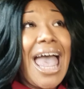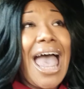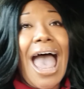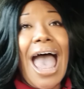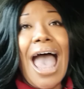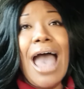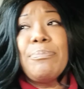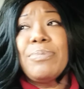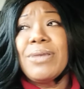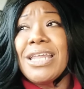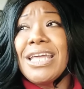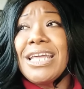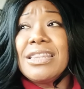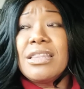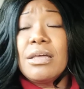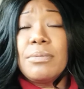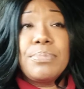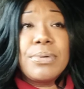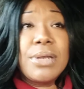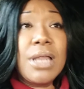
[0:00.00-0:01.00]
I plead
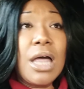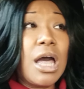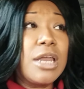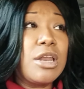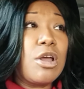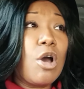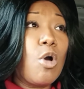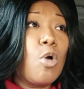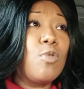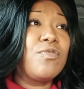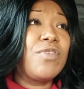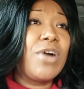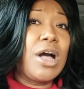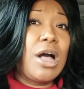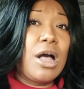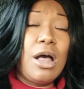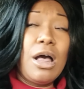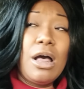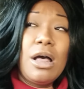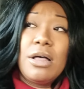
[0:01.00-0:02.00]
the blood over
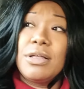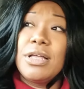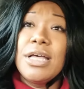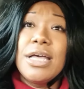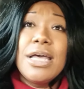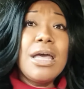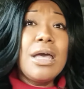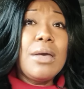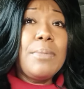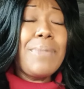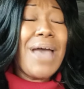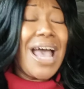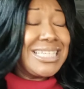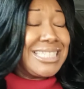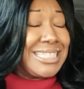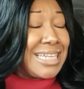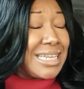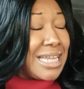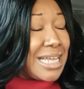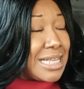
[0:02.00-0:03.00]
uh,
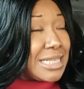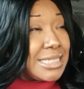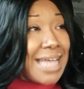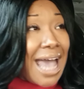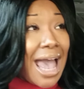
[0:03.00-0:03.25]
pestilence.